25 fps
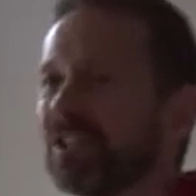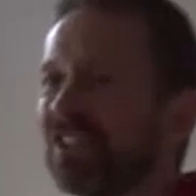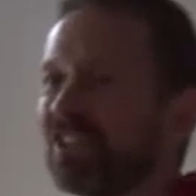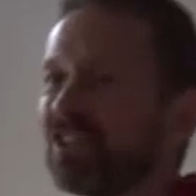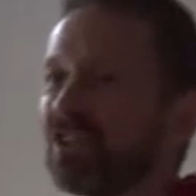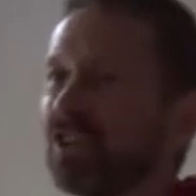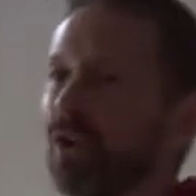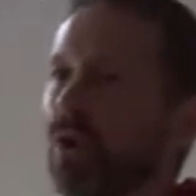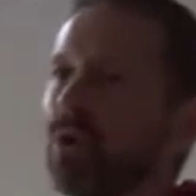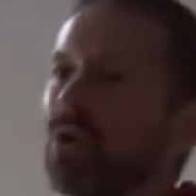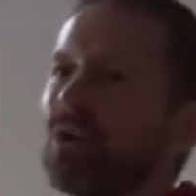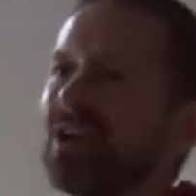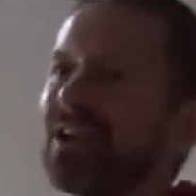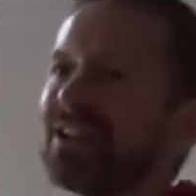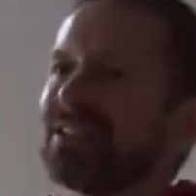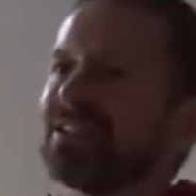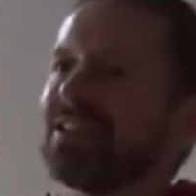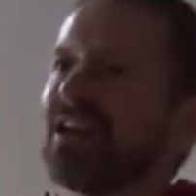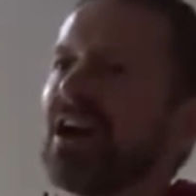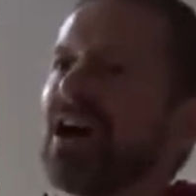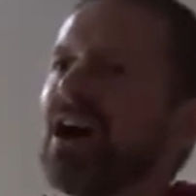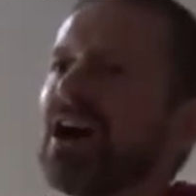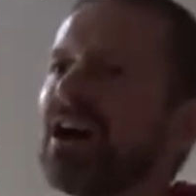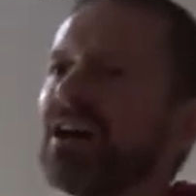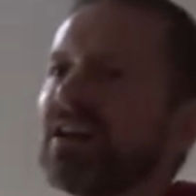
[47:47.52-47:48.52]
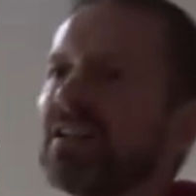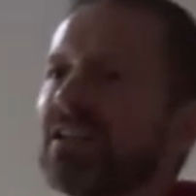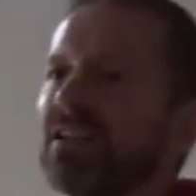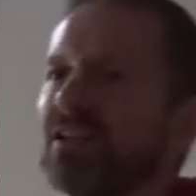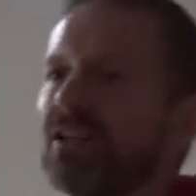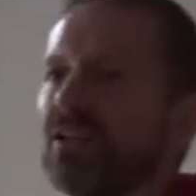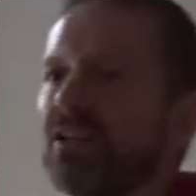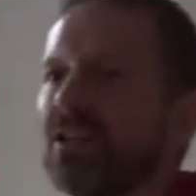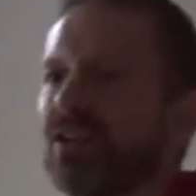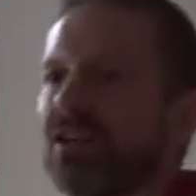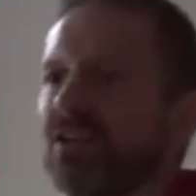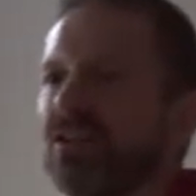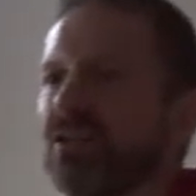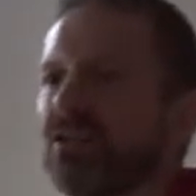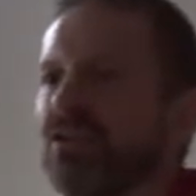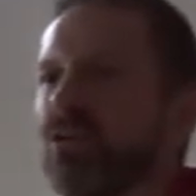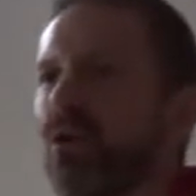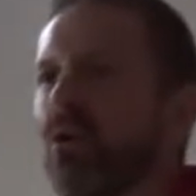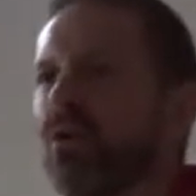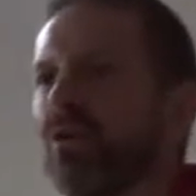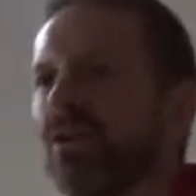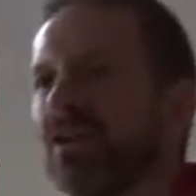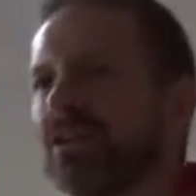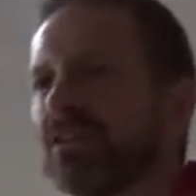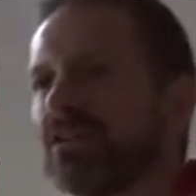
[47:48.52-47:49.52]
is yogaja.
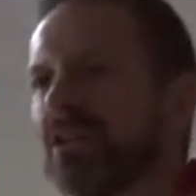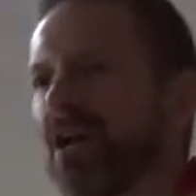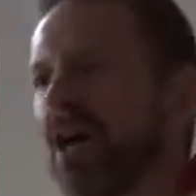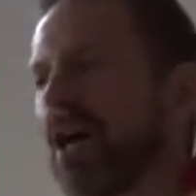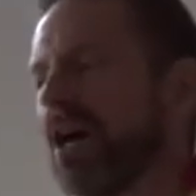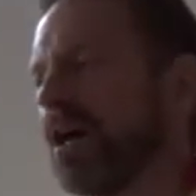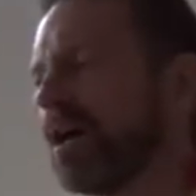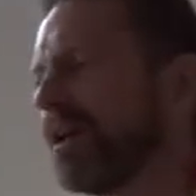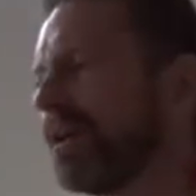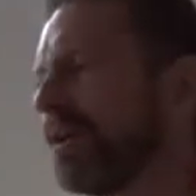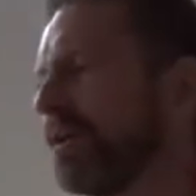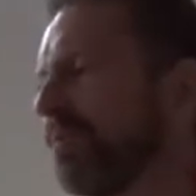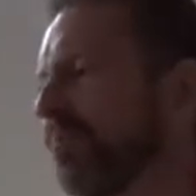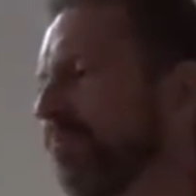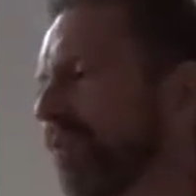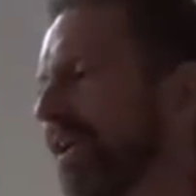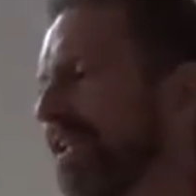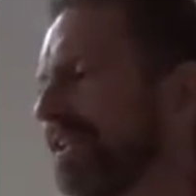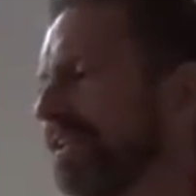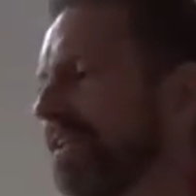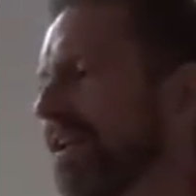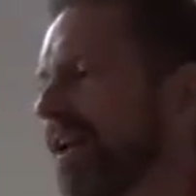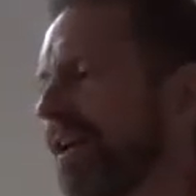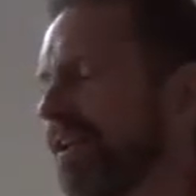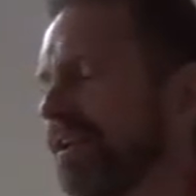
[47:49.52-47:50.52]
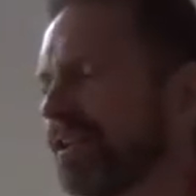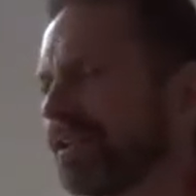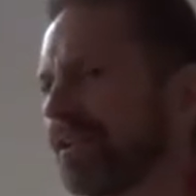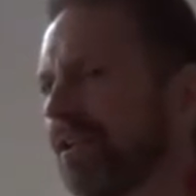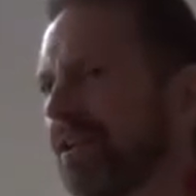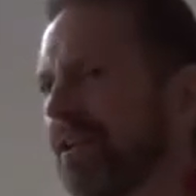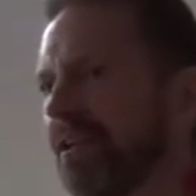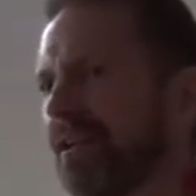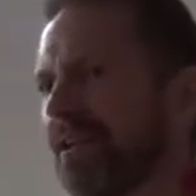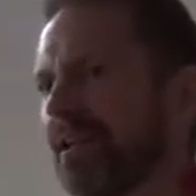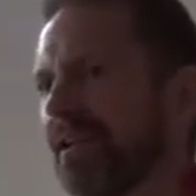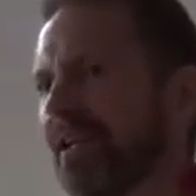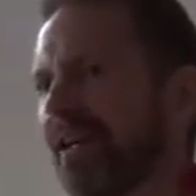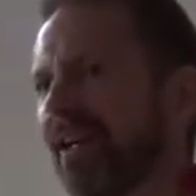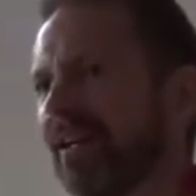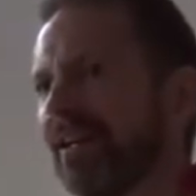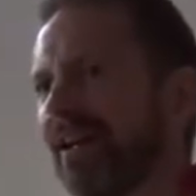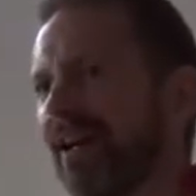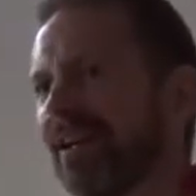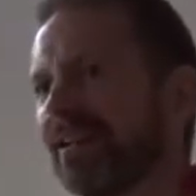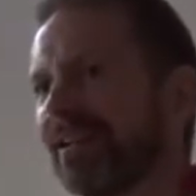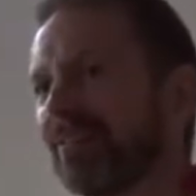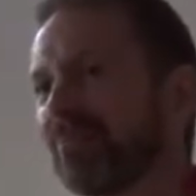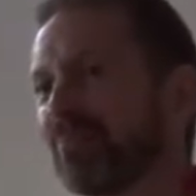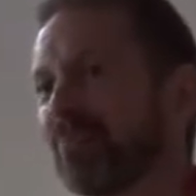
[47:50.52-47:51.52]
Yogaja pratyaksha.
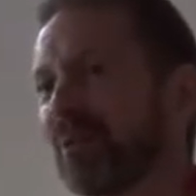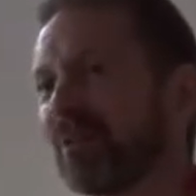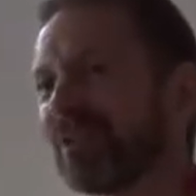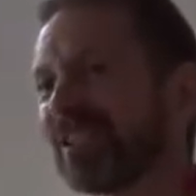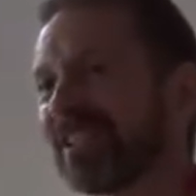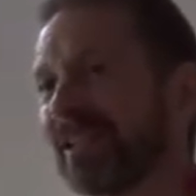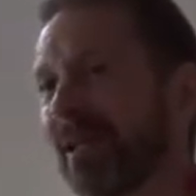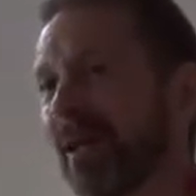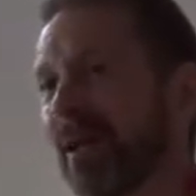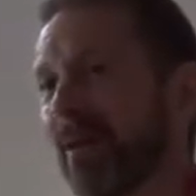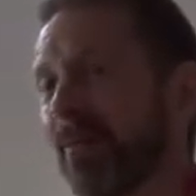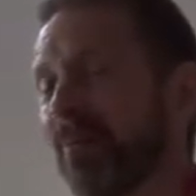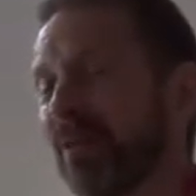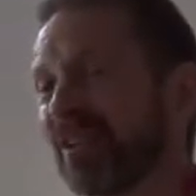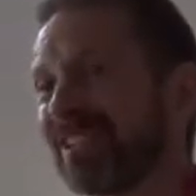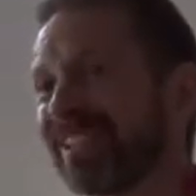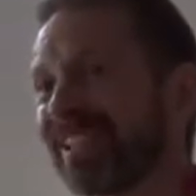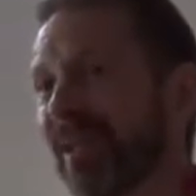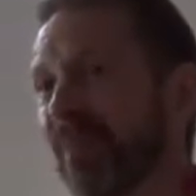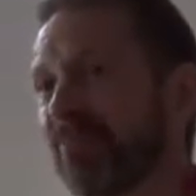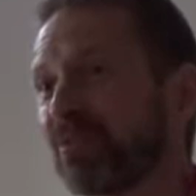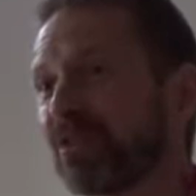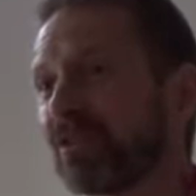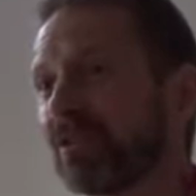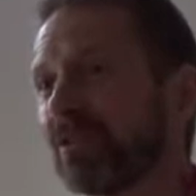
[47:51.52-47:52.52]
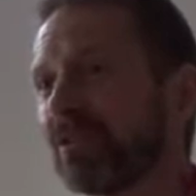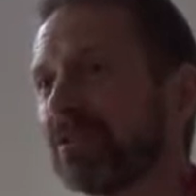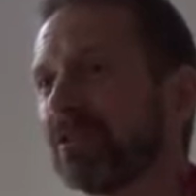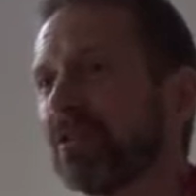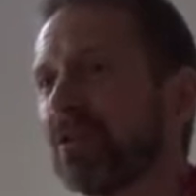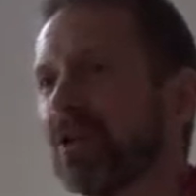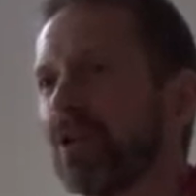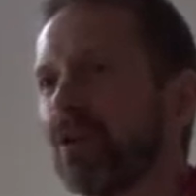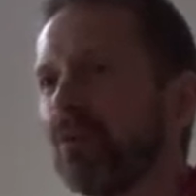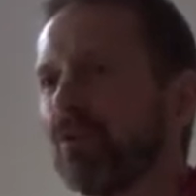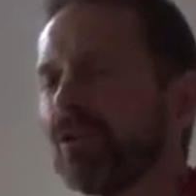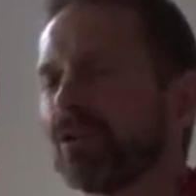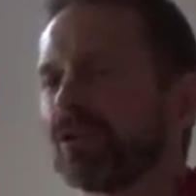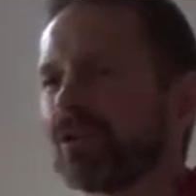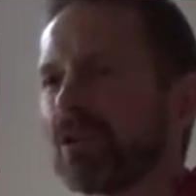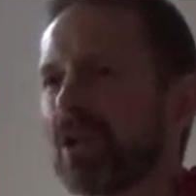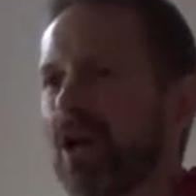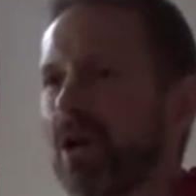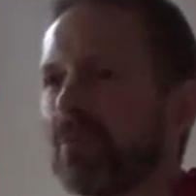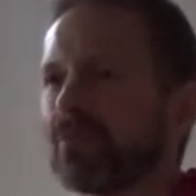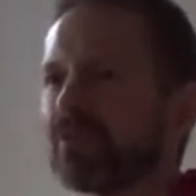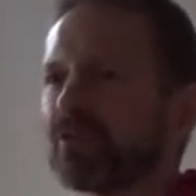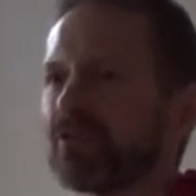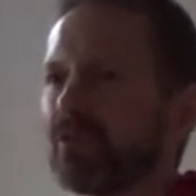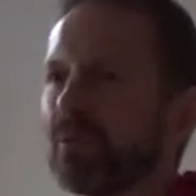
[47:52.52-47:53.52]
A perception which
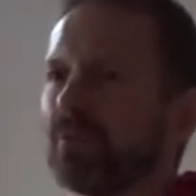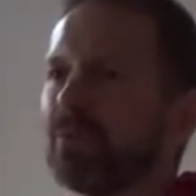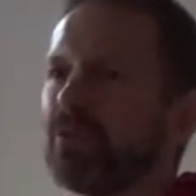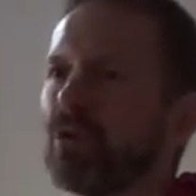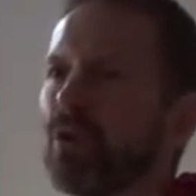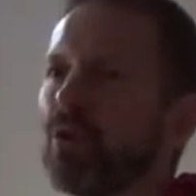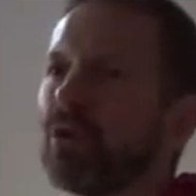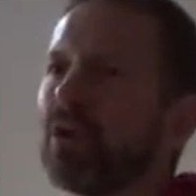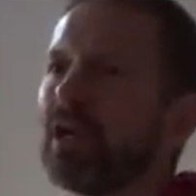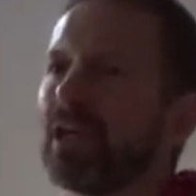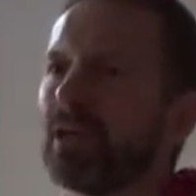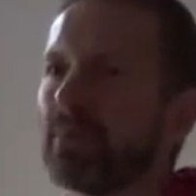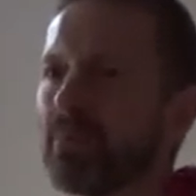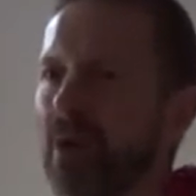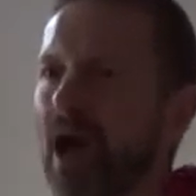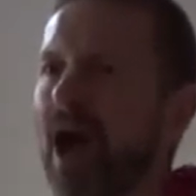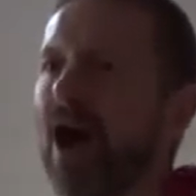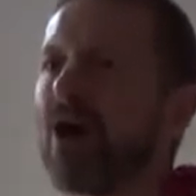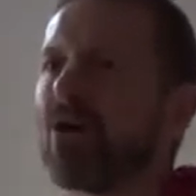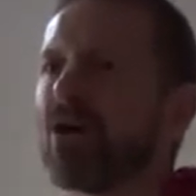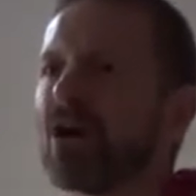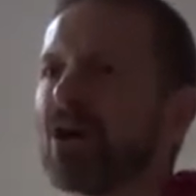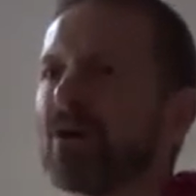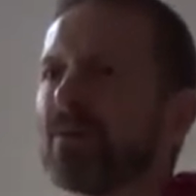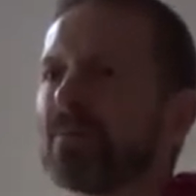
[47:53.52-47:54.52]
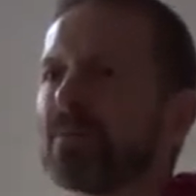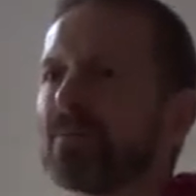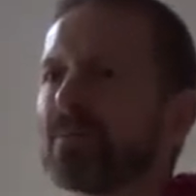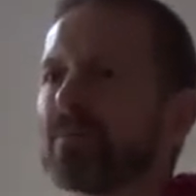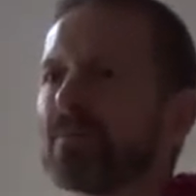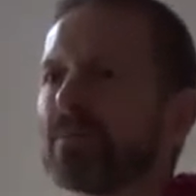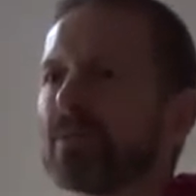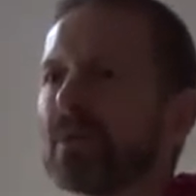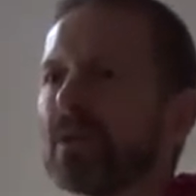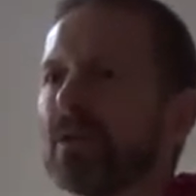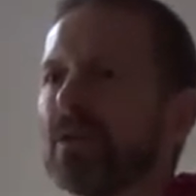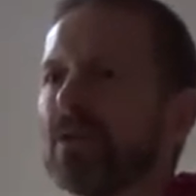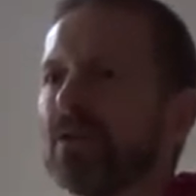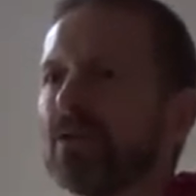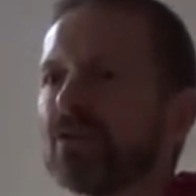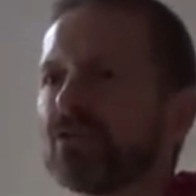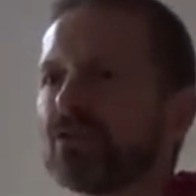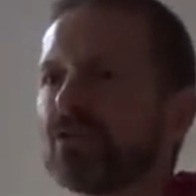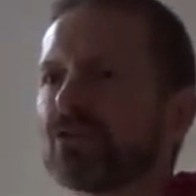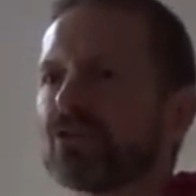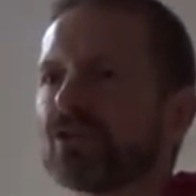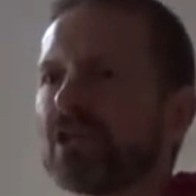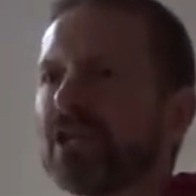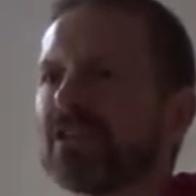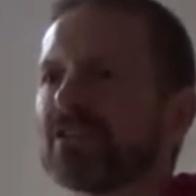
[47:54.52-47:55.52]
comes from yogic power. So
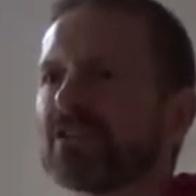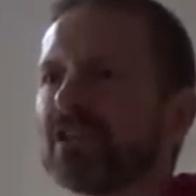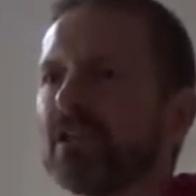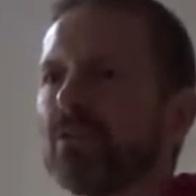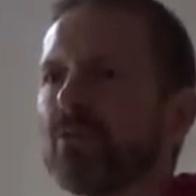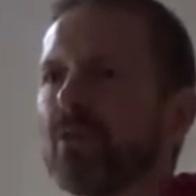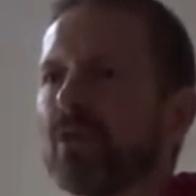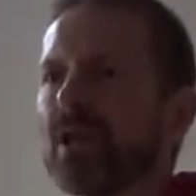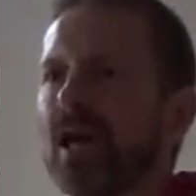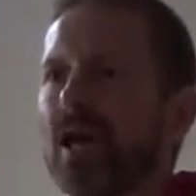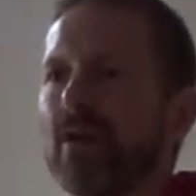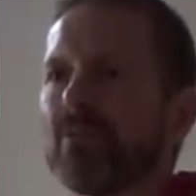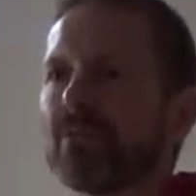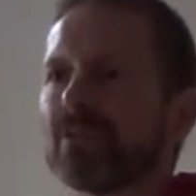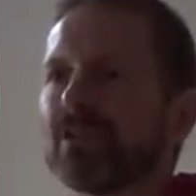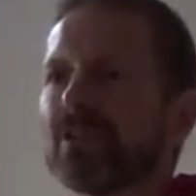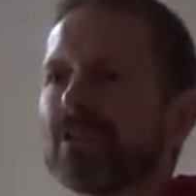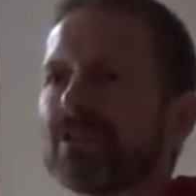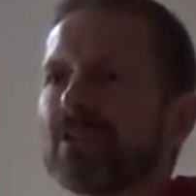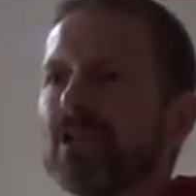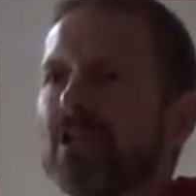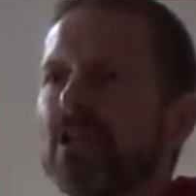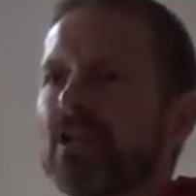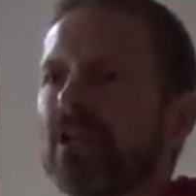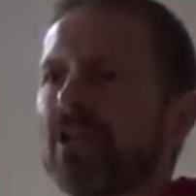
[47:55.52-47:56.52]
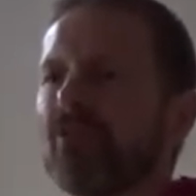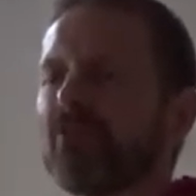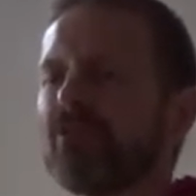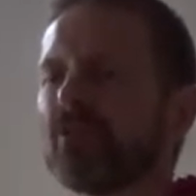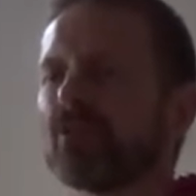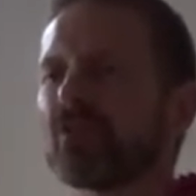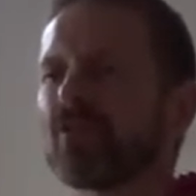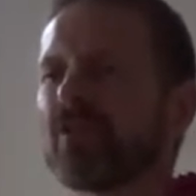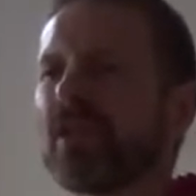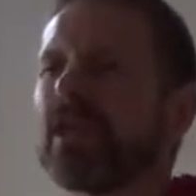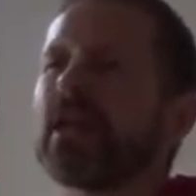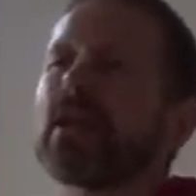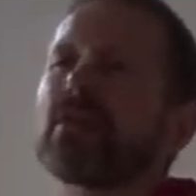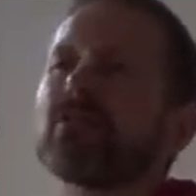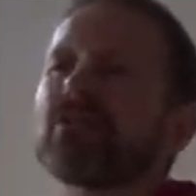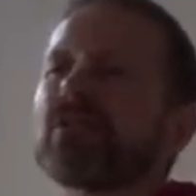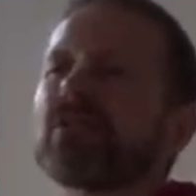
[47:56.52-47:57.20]
essentially what happens is, if you think of,